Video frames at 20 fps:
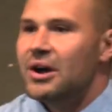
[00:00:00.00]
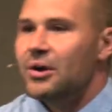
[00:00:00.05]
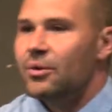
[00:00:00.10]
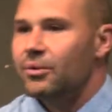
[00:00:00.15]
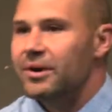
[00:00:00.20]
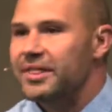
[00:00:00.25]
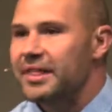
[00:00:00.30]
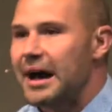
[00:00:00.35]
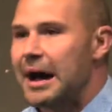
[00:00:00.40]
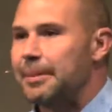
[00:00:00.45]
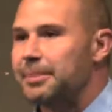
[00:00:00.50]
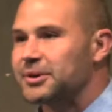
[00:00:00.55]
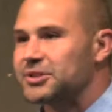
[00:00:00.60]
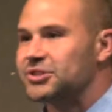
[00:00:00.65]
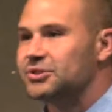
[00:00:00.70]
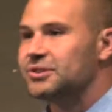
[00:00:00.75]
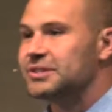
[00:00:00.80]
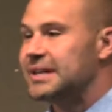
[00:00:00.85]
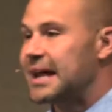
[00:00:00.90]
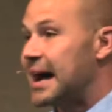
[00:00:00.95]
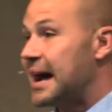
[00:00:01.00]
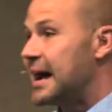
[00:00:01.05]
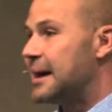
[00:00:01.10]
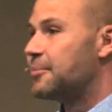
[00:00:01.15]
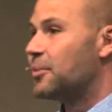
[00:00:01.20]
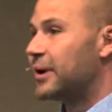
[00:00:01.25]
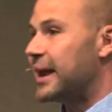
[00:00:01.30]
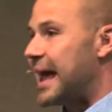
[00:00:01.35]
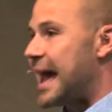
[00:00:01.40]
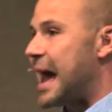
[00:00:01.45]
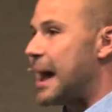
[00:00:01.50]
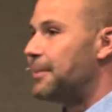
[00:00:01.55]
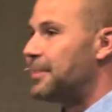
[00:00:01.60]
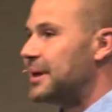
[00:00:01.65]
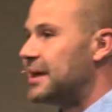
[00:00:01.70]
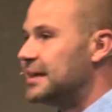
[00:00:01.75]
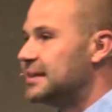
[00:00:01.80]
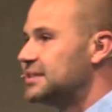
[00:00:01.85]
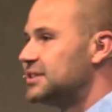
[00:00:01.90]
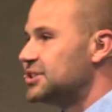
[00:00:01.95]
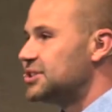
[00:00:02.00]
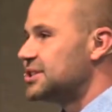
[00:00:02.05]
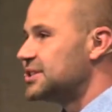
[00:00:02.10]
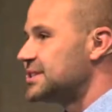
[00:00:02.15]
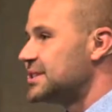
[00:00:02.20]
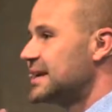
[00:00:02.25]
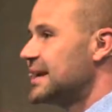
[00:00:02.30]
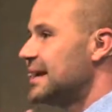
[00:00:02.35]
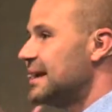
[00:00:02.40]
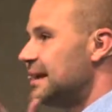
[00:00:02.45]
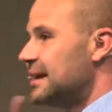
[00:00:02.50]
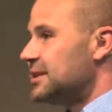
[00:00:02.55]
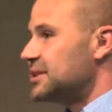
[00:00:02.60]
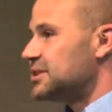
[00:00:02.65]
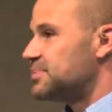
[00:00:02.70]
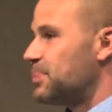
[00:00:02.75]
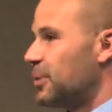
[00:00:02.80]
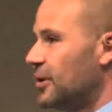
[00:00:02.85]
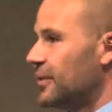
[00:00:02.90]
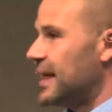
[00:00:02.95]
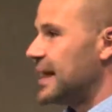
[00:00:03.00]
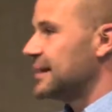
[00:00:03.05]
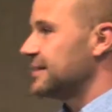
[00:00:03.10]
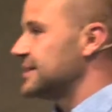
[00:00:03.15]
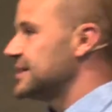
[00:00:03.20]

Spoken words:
when the opportune time would happen to just pull that